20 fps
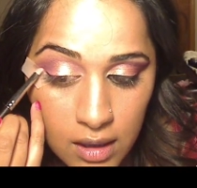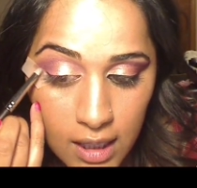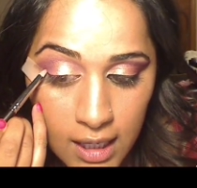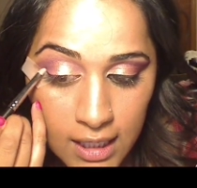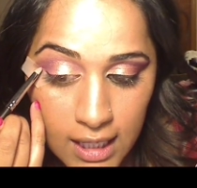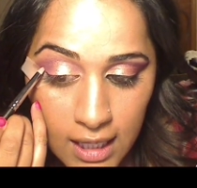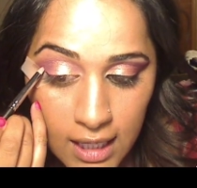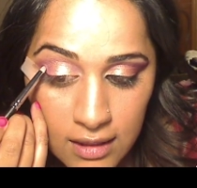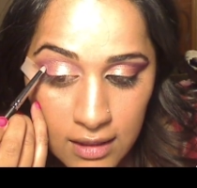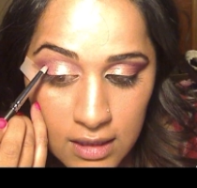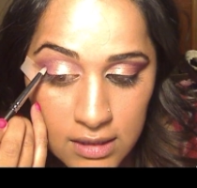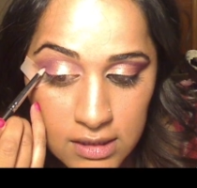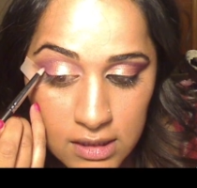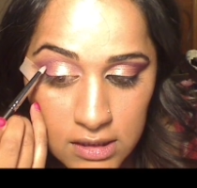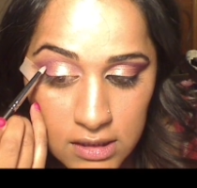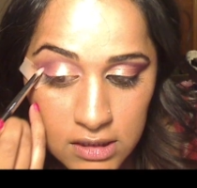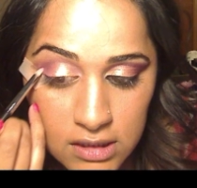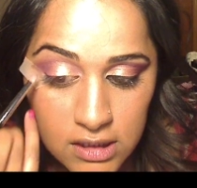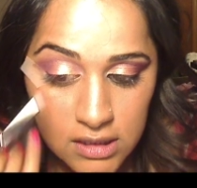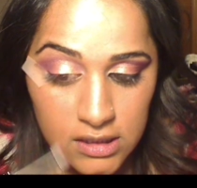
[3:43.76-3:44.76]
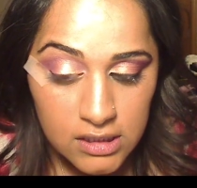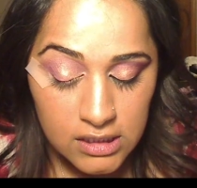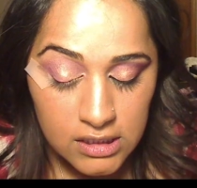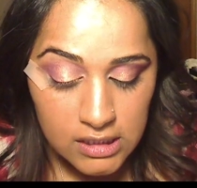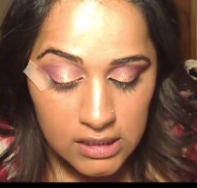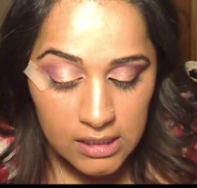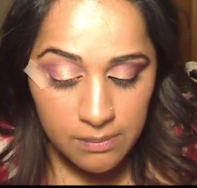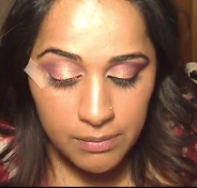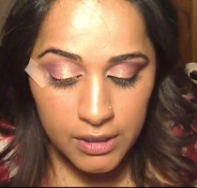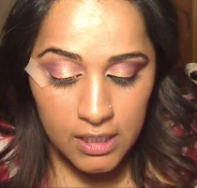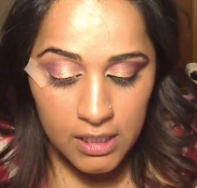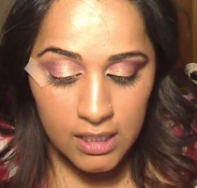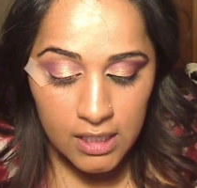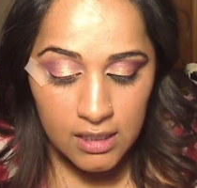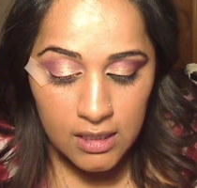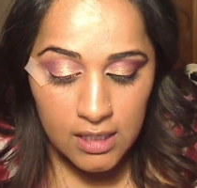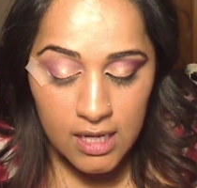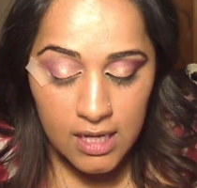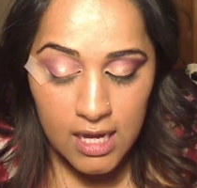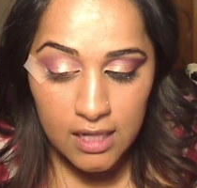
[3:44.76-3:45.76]
Again, this is just
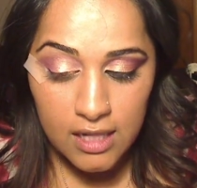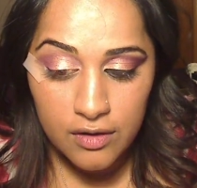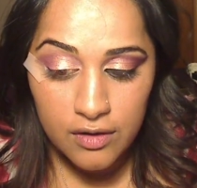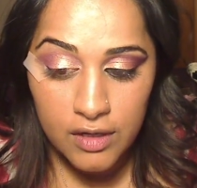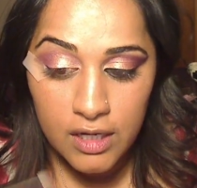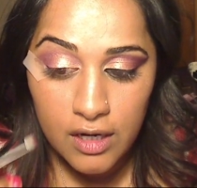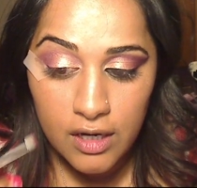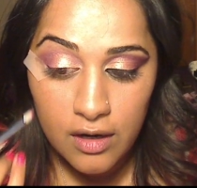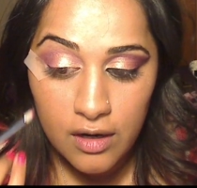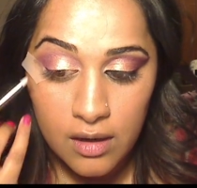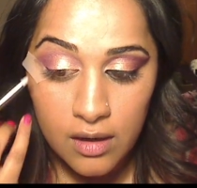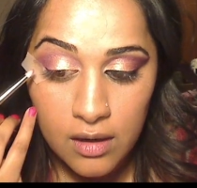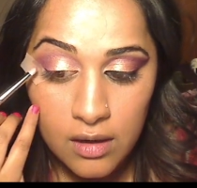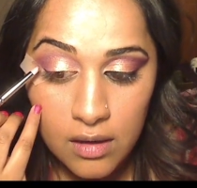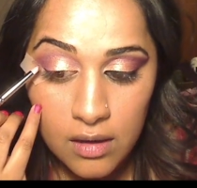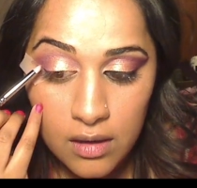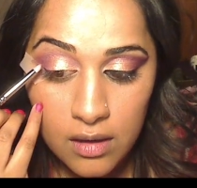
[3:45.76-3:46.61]
deepening the color here.